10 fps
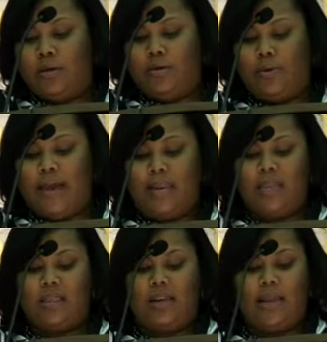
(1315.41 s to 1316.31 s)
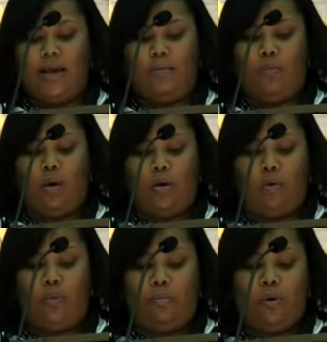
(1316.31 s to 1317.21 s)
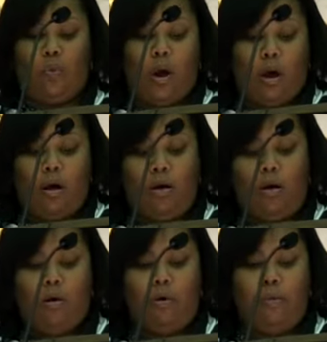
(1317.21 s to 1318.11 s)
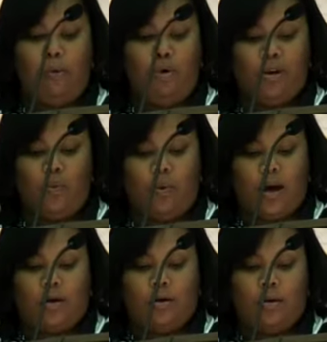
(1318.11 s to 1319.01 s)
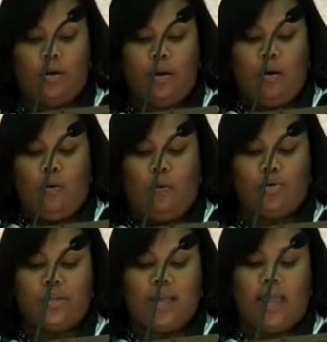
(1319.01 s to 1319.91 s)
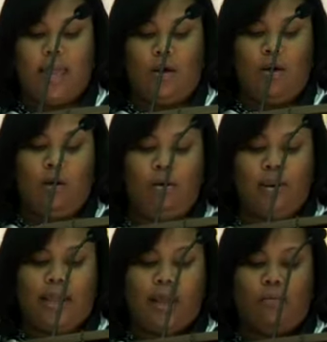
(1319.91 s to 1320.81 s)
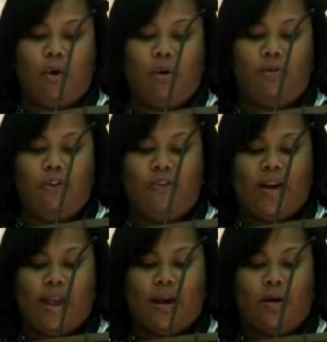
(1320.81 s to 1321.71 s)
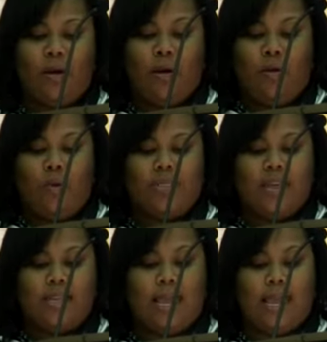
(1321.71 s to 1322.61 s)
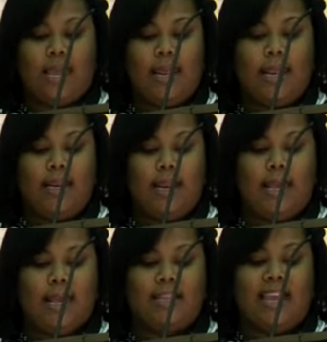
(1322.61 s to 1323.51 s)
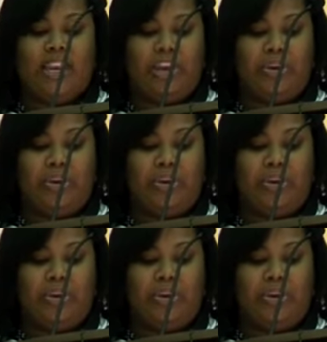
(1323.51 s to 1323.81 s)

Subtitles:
Do not eat the lamb raw or boiled in water. Roast the whole lamb over a fire, with its head, legs, and